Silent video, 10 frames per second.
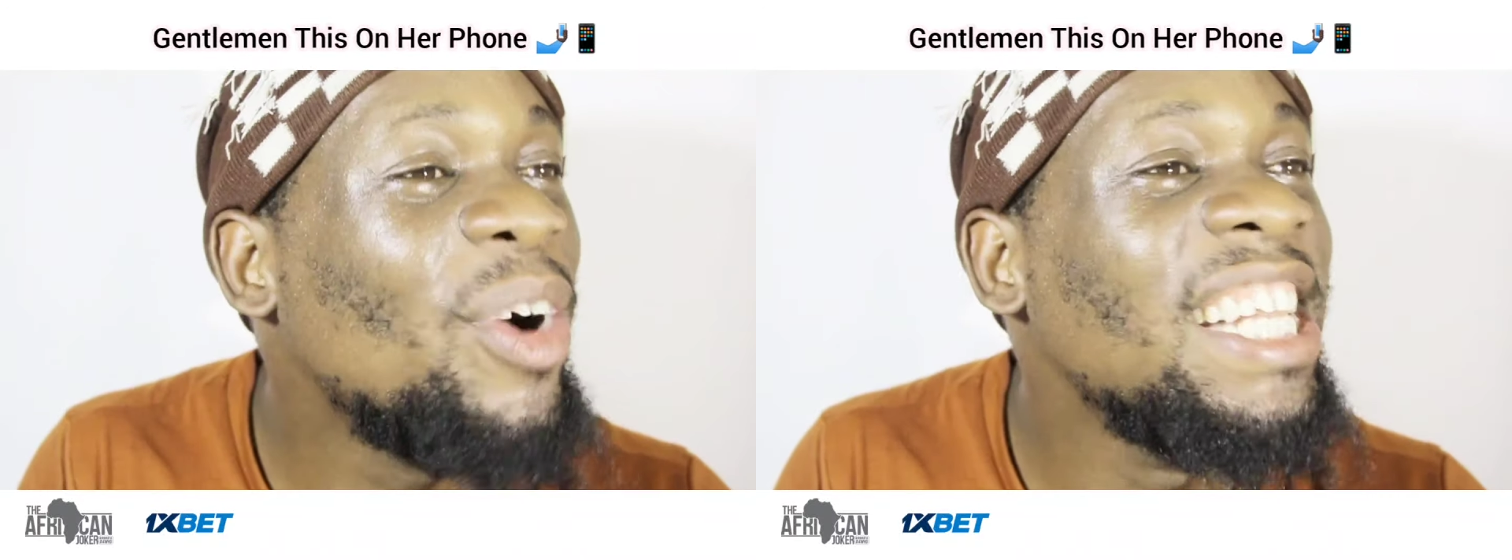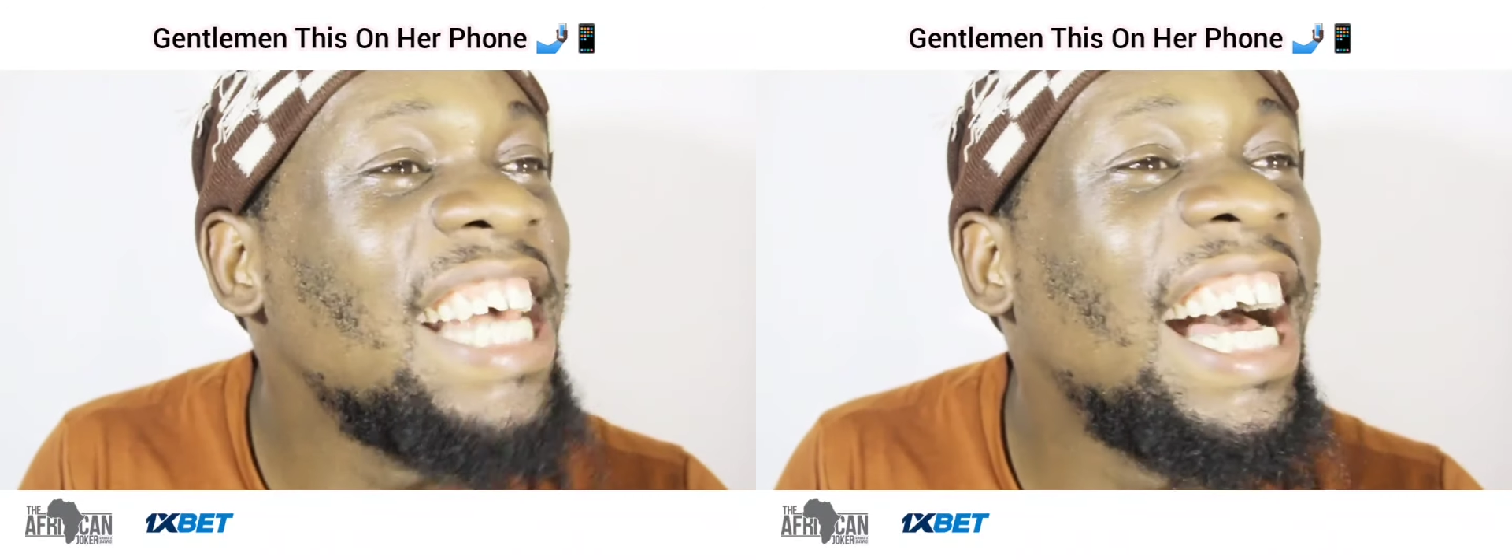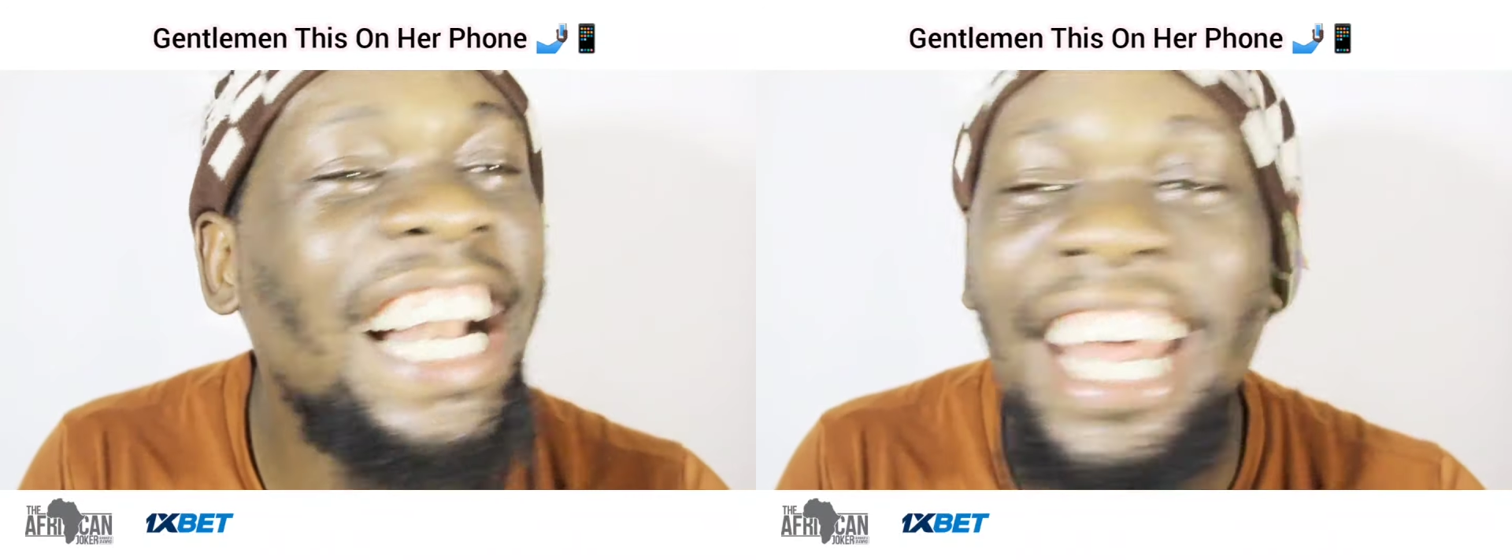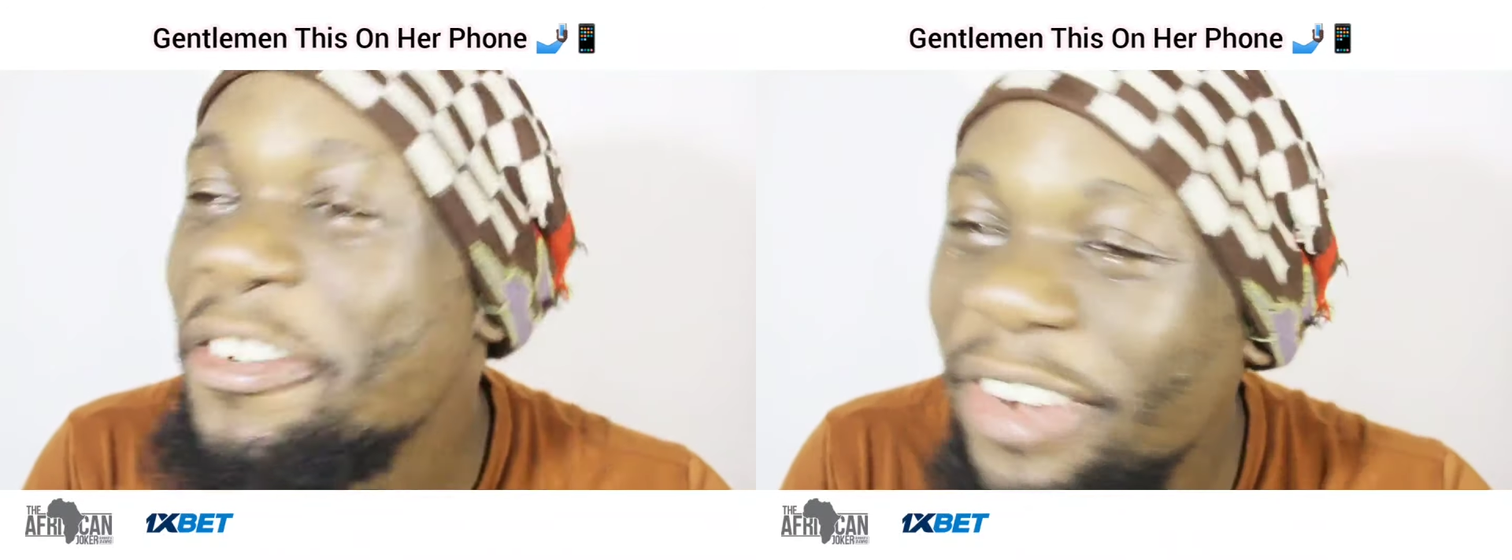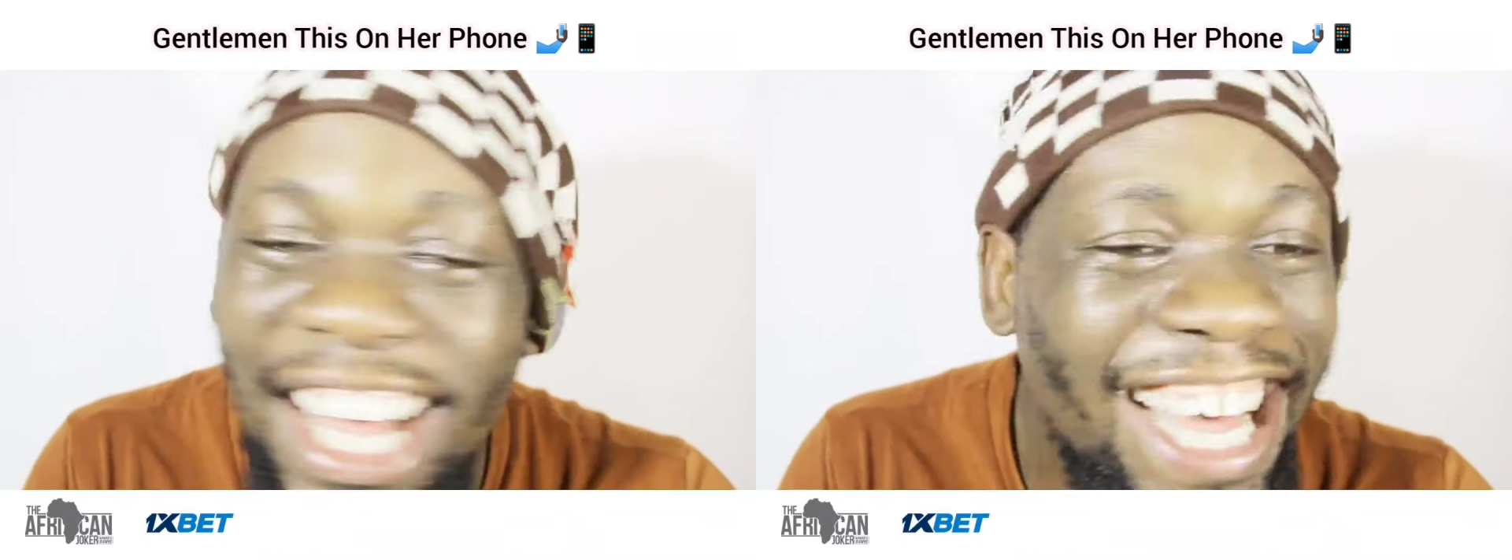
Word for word: ones are clever.